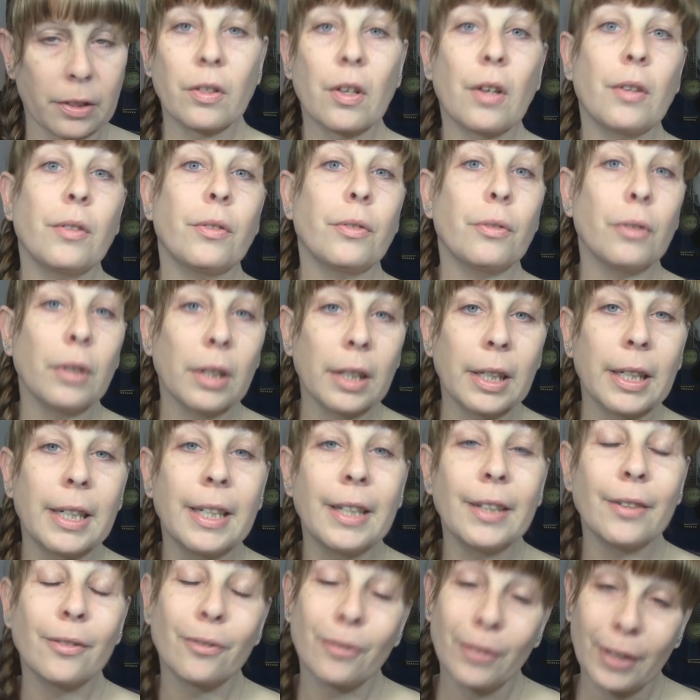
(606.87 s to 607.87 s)
So I was
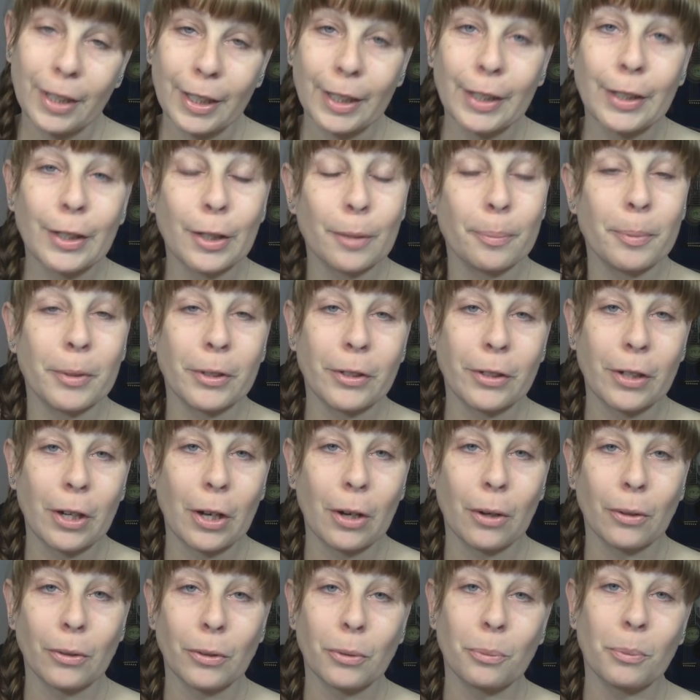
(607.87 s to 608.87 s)
really, really super
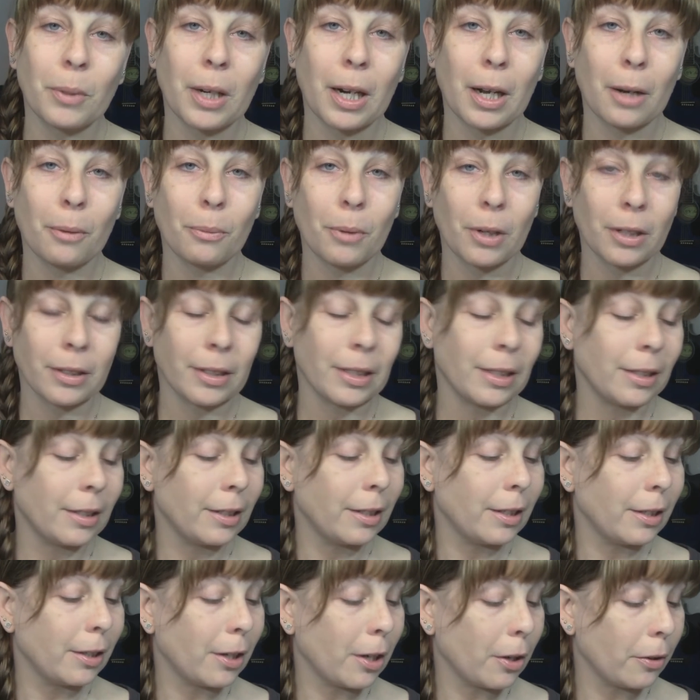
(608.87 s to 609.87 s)
stoked when I walked
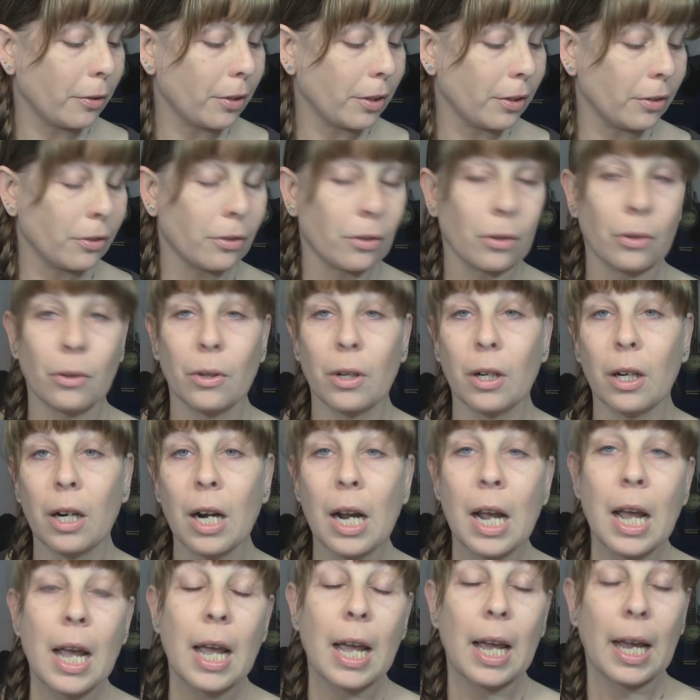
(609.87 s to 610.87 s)
into the Dothan
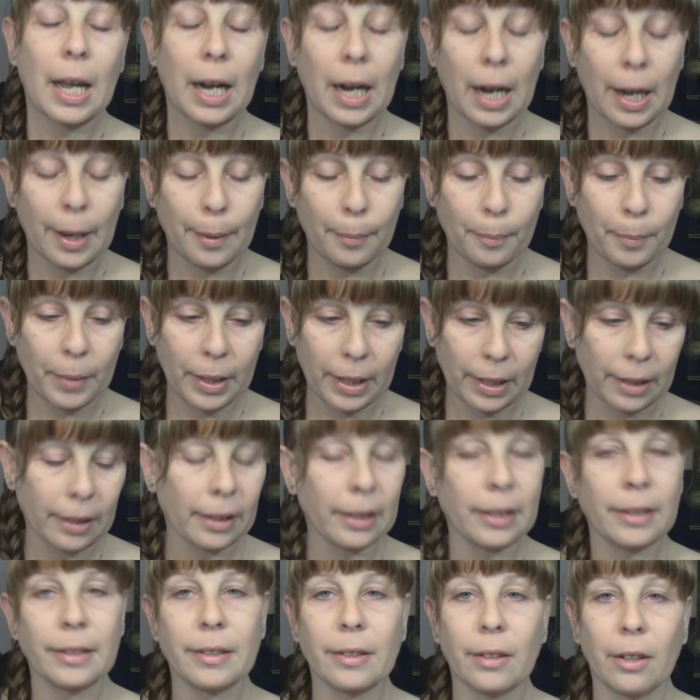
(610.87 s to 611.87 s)
store and I
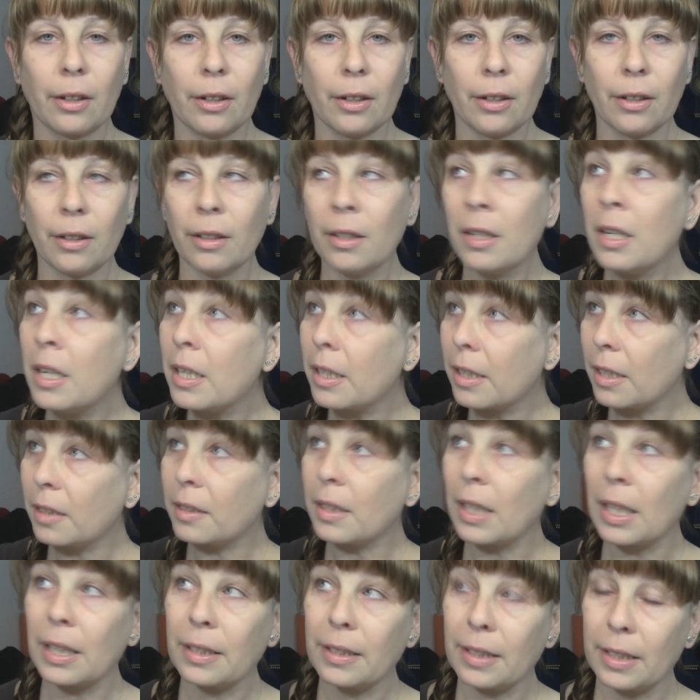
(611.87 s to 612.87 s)
immediately saw
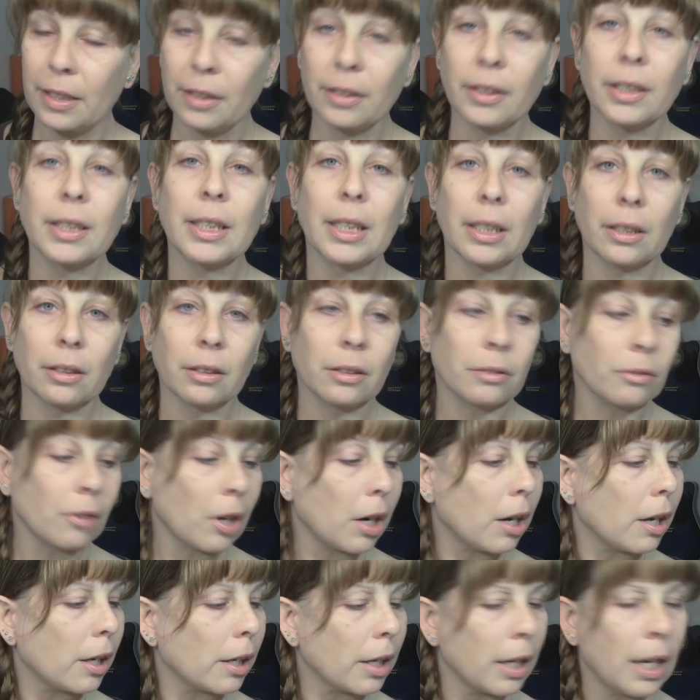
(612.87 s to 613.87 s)
that they still sell
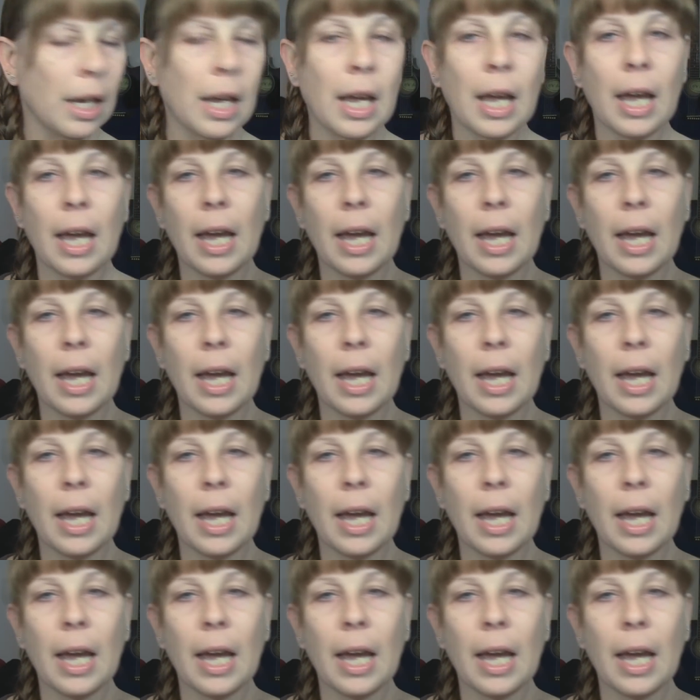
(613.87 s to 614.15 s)
Lorac.